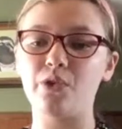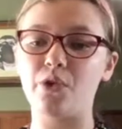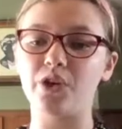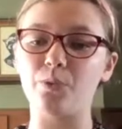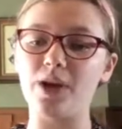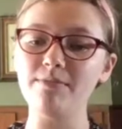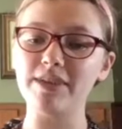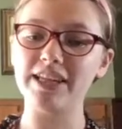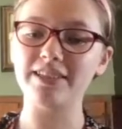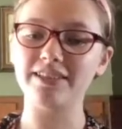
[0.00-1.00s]
for 1
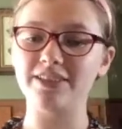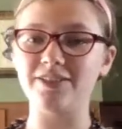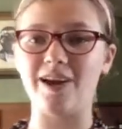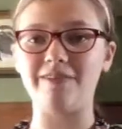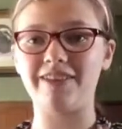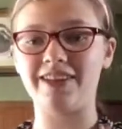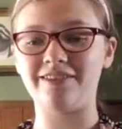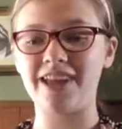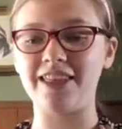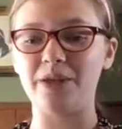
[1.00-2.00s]
minute to
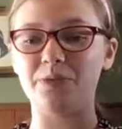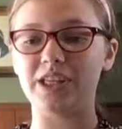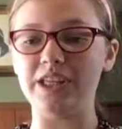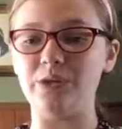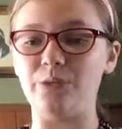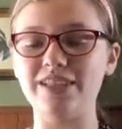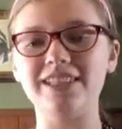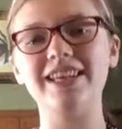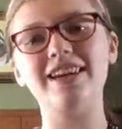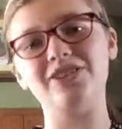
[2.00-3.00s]
soften, and then we
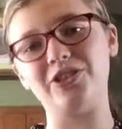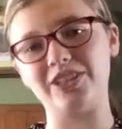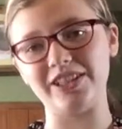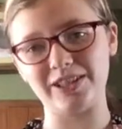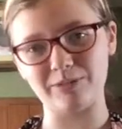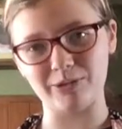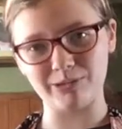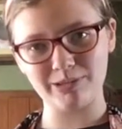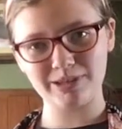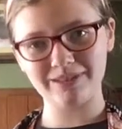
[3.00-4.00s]
whisk it until it is smooth.